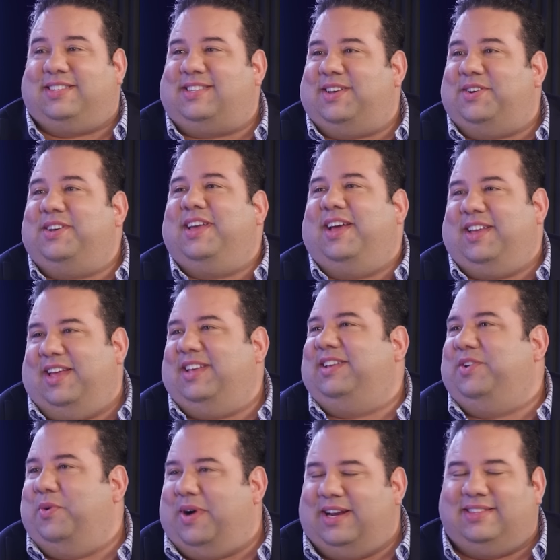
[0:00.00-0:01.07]
Oh, so you
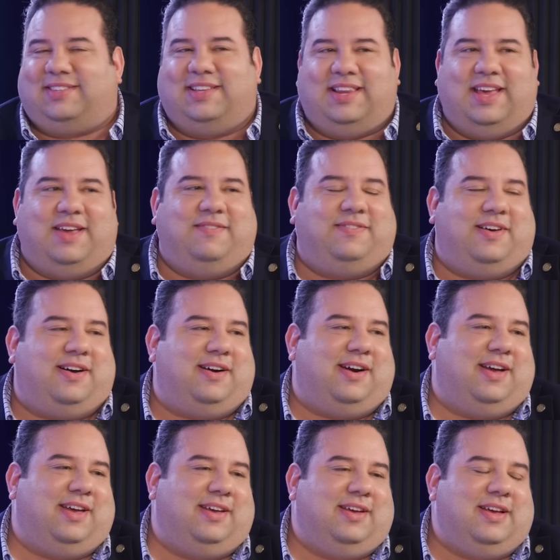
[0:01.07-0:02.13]
wanted to leave. All
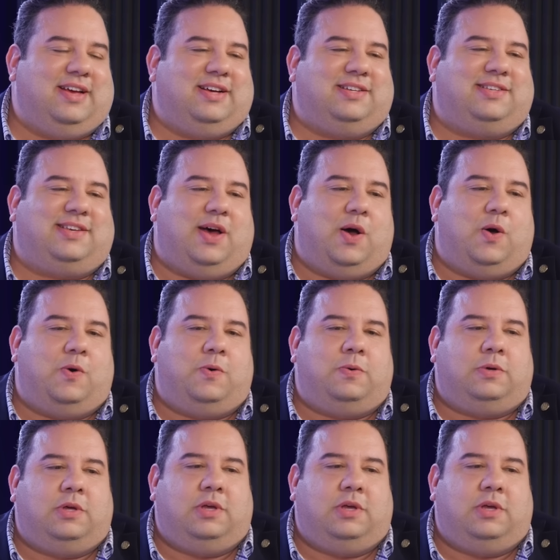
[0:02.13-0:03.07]
right. So